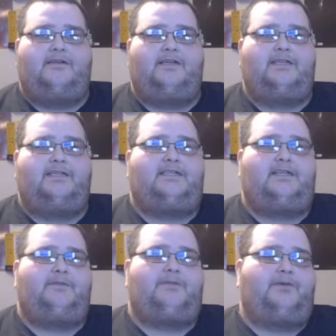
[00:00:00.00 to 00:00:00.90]
Indie
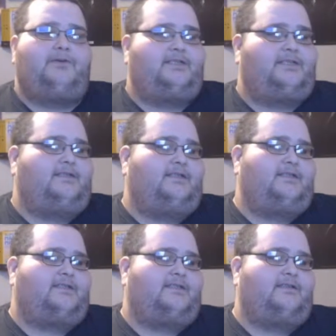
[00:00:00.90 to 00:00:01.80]
Timmy posted
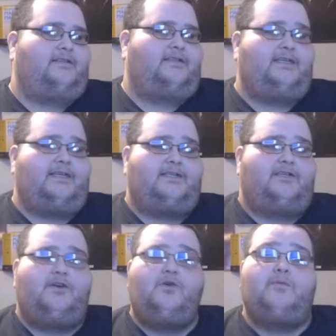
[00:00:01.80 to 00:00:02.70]
this Get to
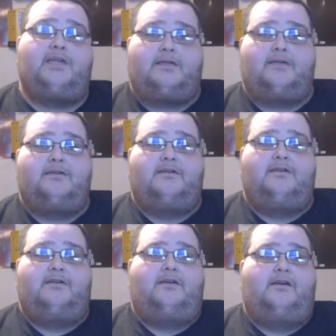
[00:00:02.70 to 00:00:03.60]
Know Me
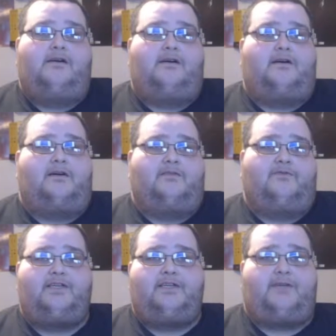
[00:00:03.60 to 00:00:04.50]
uh,
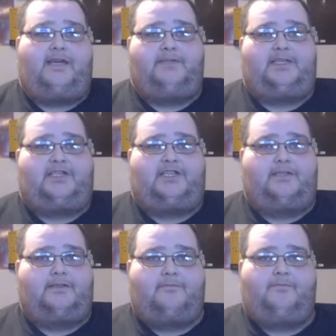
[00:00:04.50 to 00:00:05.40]
video game edition
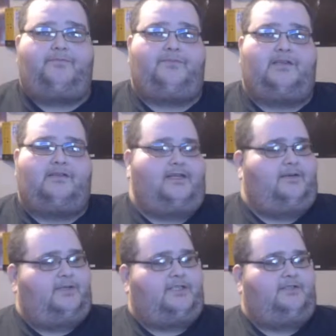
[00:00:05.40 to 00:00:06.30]

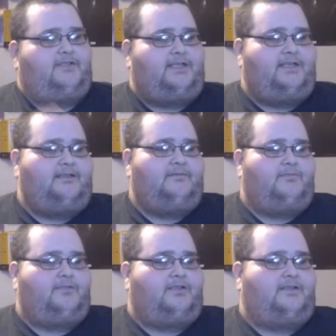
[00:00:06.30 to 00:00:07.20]
thing, which you see
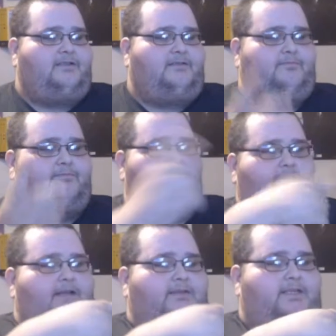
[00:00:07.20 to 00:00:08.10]
to
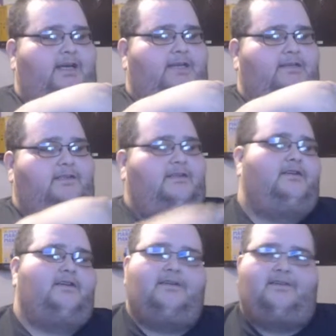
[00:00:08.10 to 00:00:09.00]
that side
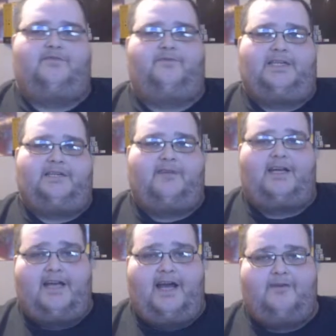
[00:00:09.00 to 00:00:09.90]
of me
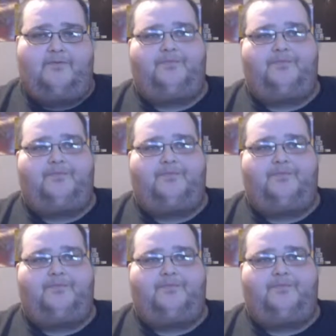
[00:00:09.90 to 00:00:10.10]
right now.